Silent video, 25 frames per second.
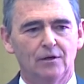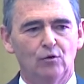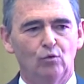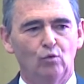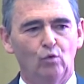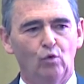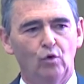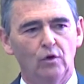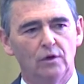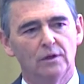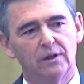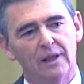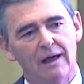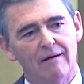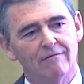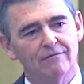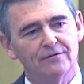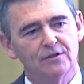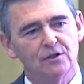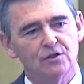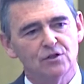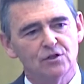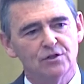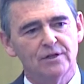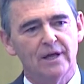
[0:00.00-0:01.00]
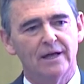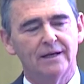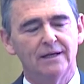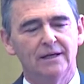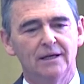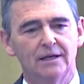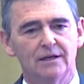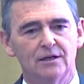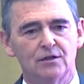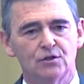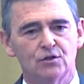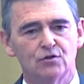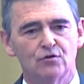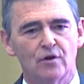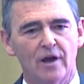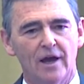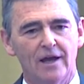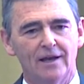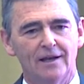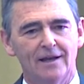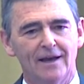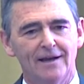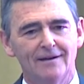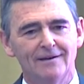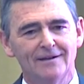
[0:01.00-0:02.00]
would love to study in
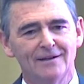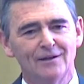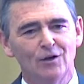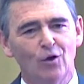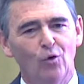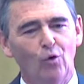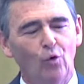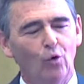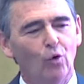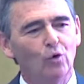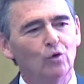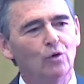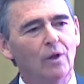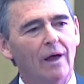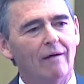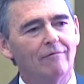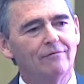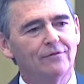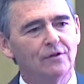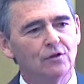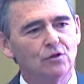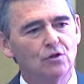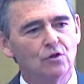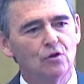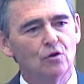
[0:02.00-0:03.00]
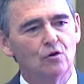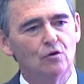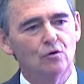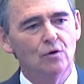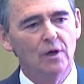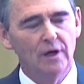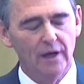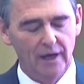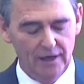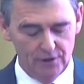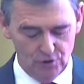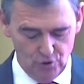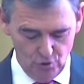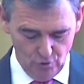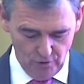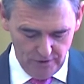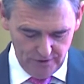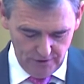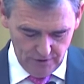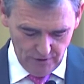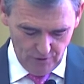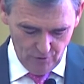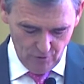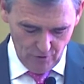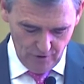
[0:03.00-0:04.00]
Australia or love to do a
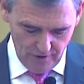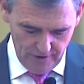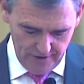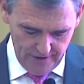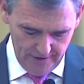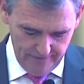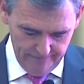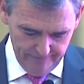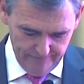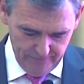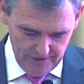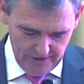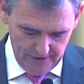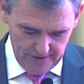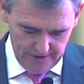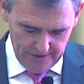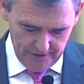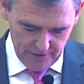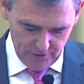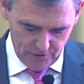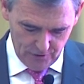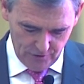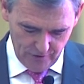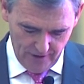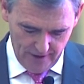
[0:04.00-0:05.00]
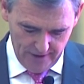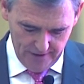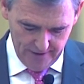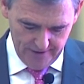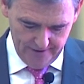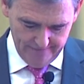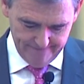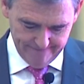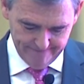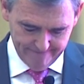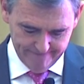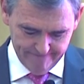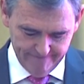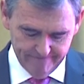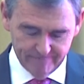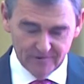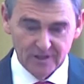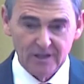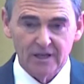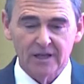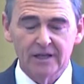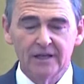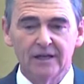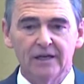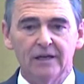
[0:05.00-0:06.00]
joint degree in Australia.
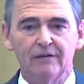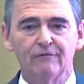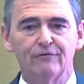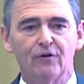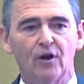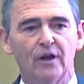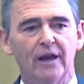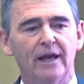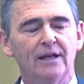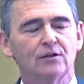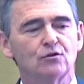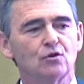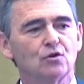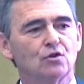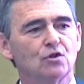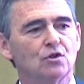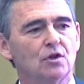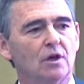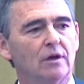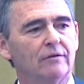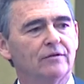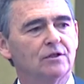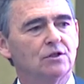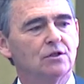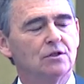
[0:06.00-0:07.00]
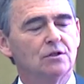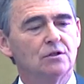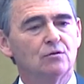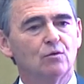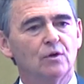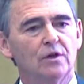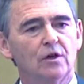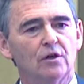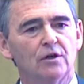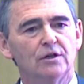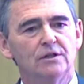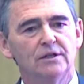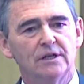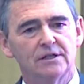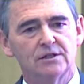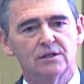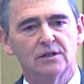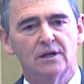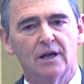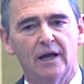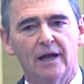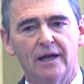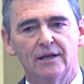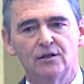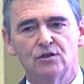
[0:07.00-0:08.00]
In financial services, we heard
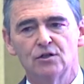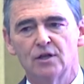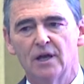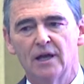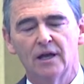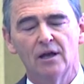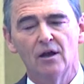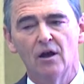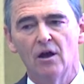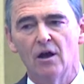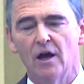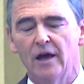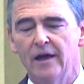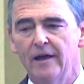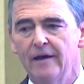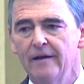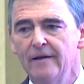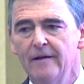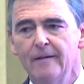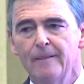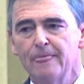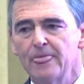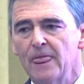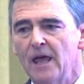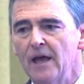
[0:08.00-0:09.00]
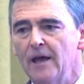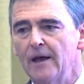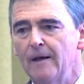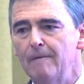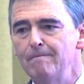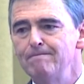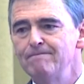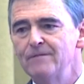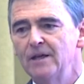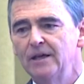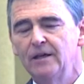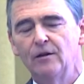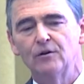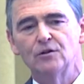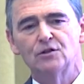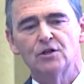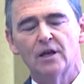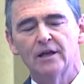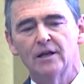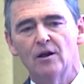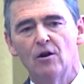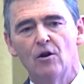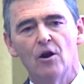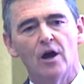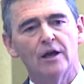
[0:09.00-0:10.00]
yesterday in
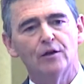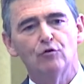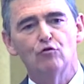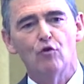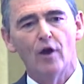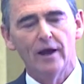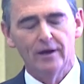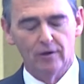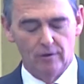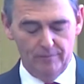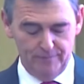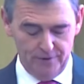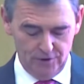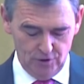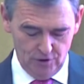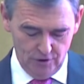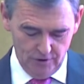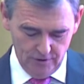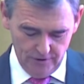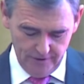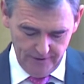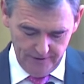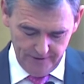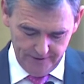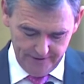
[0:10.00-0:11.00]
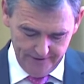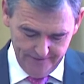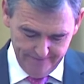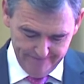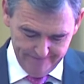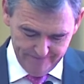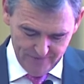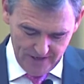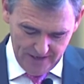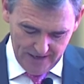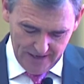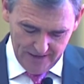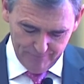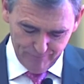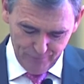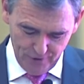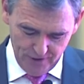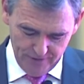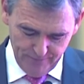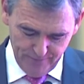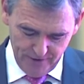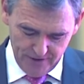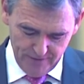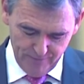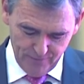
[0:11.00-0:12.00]
Shanghai, great opportunities.
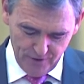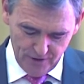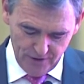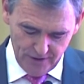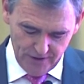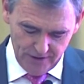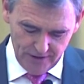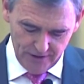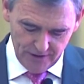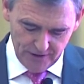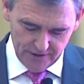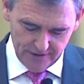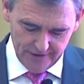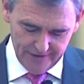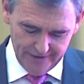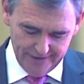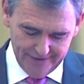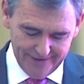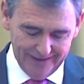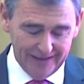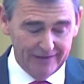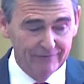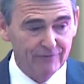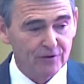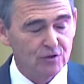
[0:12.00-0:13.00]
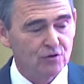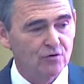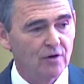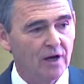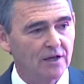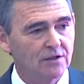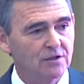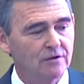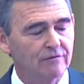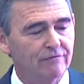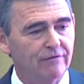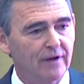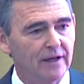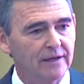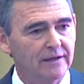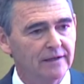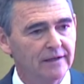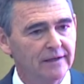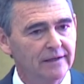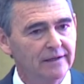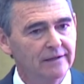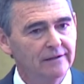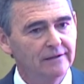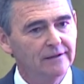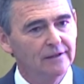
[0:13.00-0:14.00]
PPPs, infrastructure
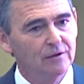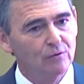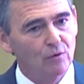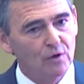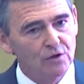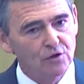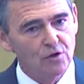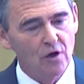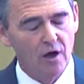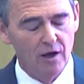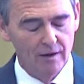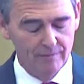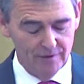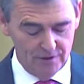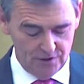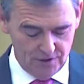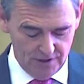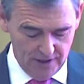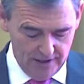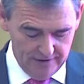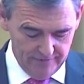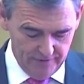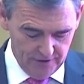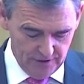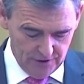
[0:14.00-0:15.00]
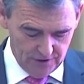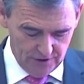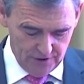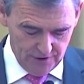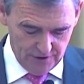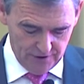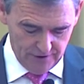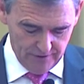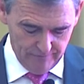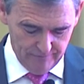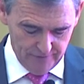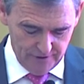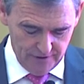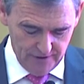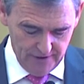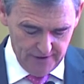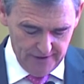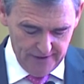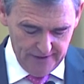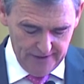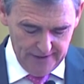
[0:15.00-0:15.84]
funding, retirement saving systems.